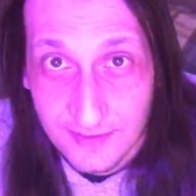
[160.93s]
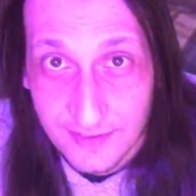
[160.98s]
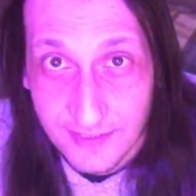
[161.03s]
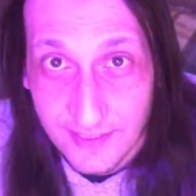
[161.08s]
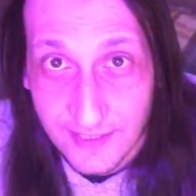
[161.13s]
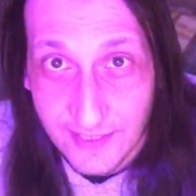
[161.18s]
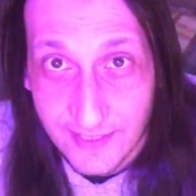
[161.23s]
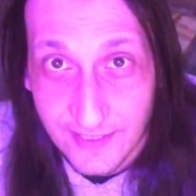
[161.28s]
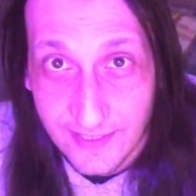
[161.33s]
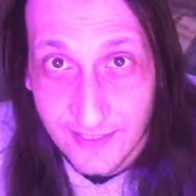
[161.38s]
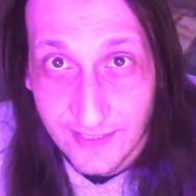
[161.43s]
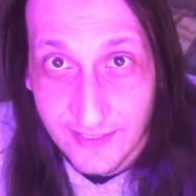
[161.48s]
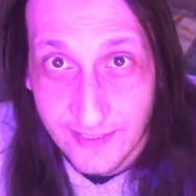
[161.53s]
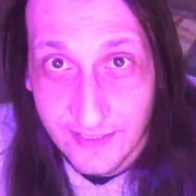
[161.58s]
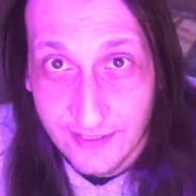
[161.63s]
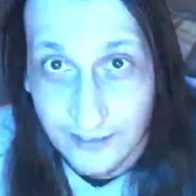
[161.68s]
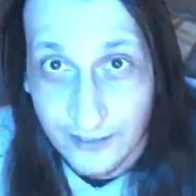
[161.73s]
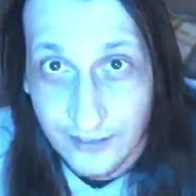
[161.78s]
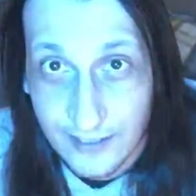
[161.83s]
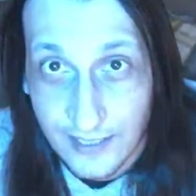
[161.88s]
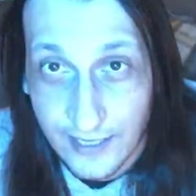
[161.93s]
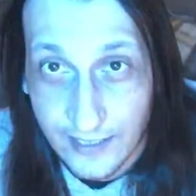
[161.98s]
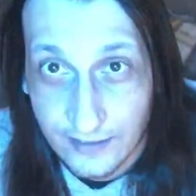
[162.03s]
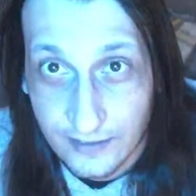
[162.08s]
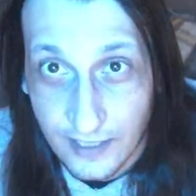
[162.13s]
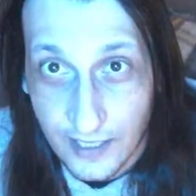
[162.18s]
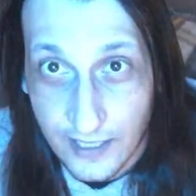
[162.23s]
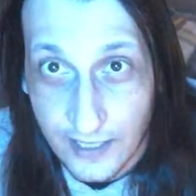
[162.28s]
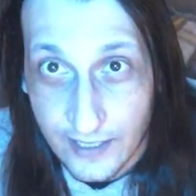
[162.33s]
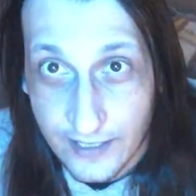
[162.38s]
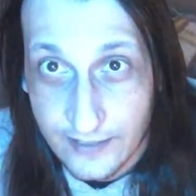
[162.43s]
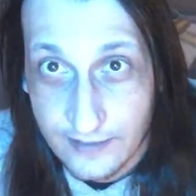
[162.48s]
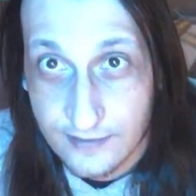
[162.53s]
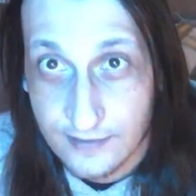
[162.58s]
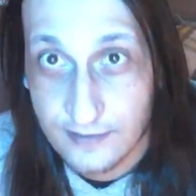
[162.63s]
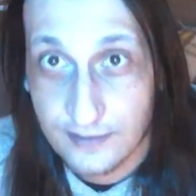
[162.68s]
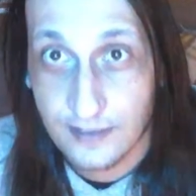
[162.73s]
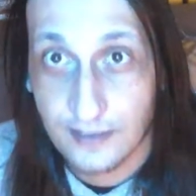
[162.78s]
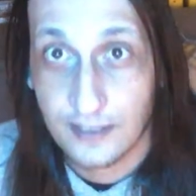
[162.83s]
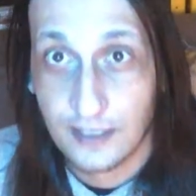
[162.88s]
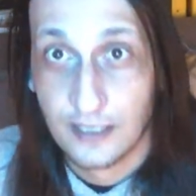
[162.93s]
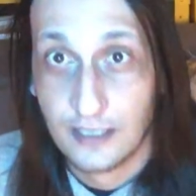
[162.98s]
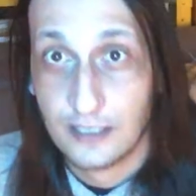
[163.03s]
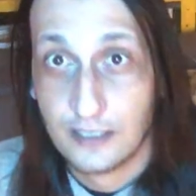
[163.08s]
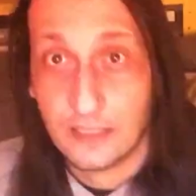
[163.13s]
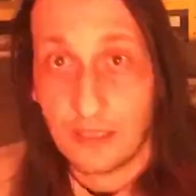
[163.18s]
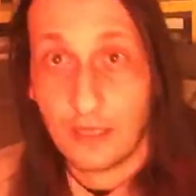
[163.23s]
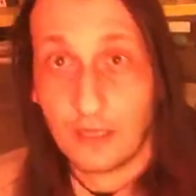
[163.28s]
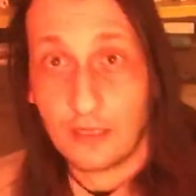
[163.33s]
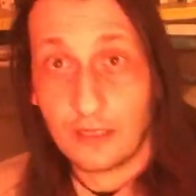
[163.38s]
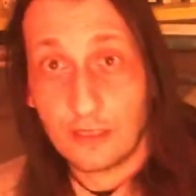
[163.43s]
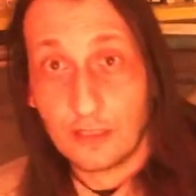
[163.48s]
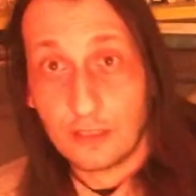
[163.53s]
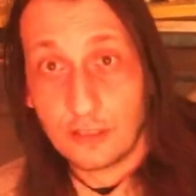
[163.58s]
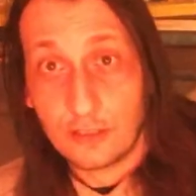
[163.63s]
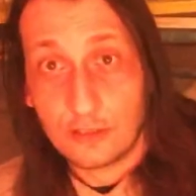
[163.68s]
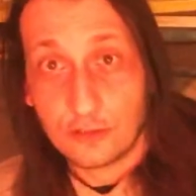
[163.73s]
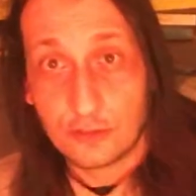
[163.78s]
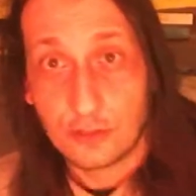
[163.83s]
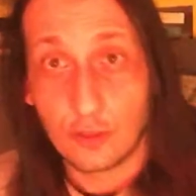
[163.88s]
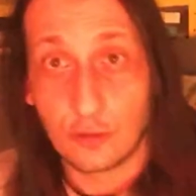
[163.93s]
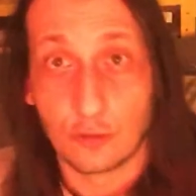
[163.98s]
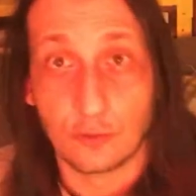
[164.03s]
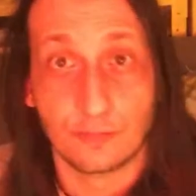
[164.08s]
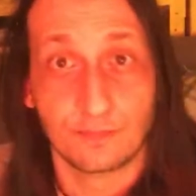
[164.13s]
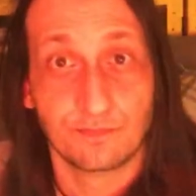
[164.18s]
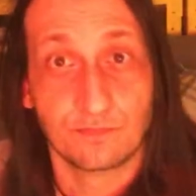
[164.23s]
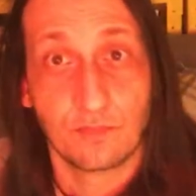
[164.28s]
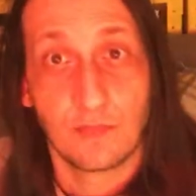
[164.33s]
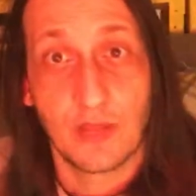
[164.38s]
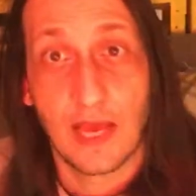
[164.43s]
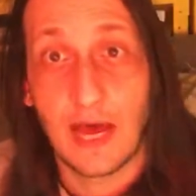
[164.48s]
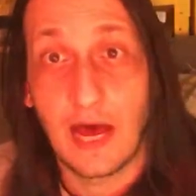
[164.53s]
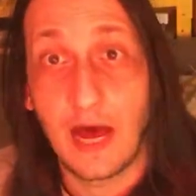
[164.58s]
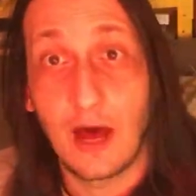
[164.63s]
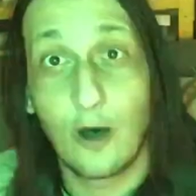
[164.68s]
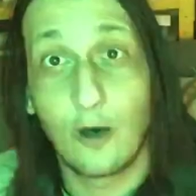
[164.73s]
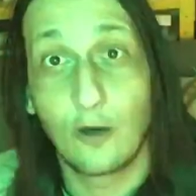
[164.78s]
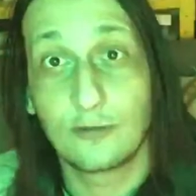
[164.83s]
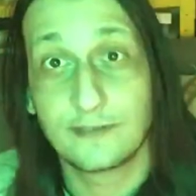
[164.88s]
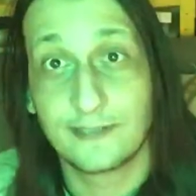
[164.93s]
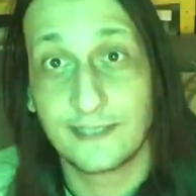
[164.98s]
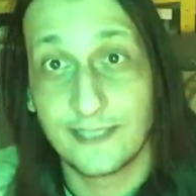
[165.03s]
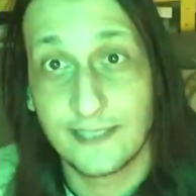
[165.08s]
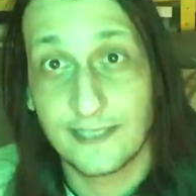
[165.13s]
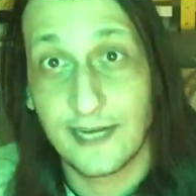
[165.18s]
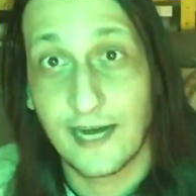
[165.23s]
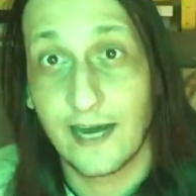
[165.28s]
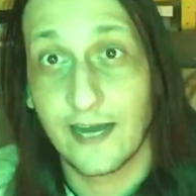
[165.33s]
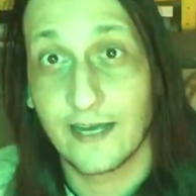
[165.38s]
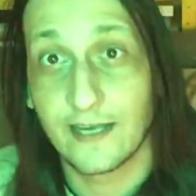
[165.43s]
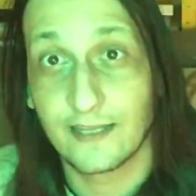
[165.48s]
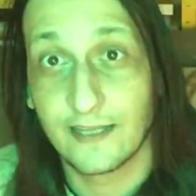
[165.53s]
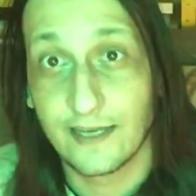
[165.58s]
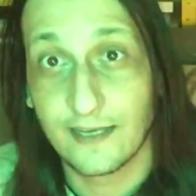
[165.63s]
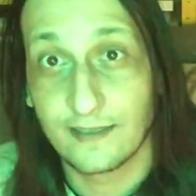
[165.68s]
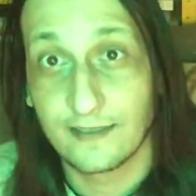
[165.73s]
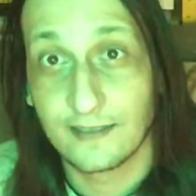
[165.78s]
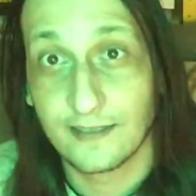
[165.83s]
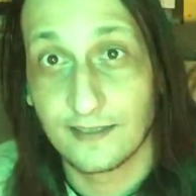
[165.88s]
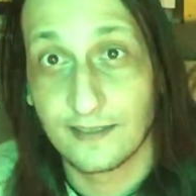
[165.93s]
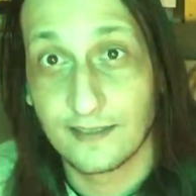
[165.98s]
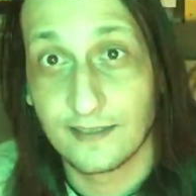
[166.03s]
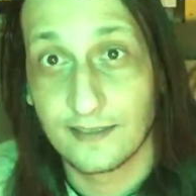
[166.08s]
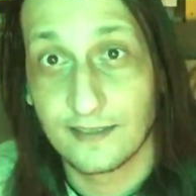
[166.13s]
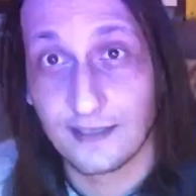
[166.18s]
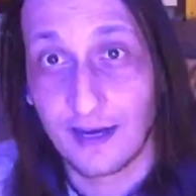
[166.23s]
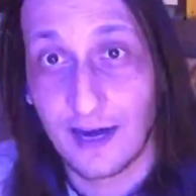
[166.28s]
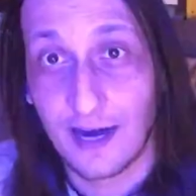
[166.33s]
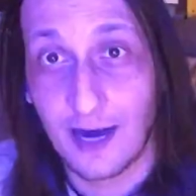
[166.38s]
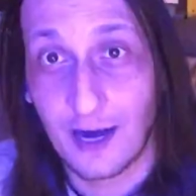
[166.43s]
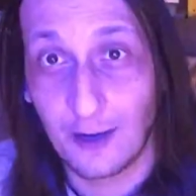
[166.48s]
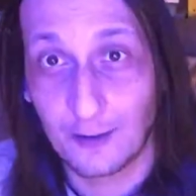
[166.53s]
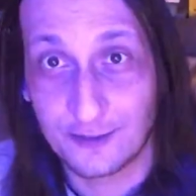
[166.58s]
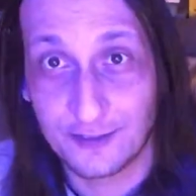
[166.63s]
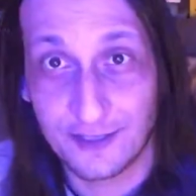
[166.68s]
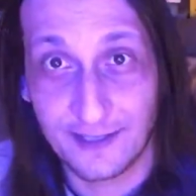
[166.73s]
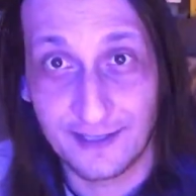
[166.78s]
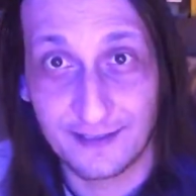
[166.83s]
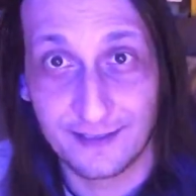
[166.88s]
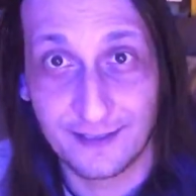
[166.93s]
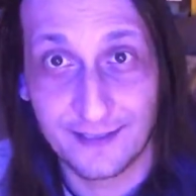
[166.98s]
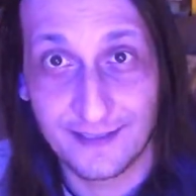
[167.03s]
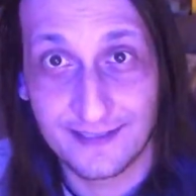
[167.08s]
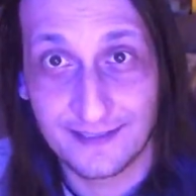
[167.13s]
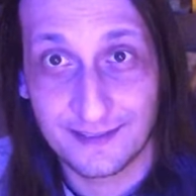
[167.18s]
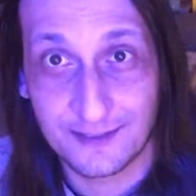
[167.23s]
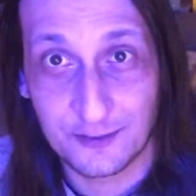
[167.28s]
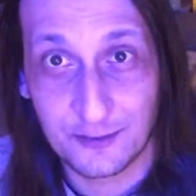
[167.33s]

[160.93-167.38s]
Hey, good night guys. So, how did I learn to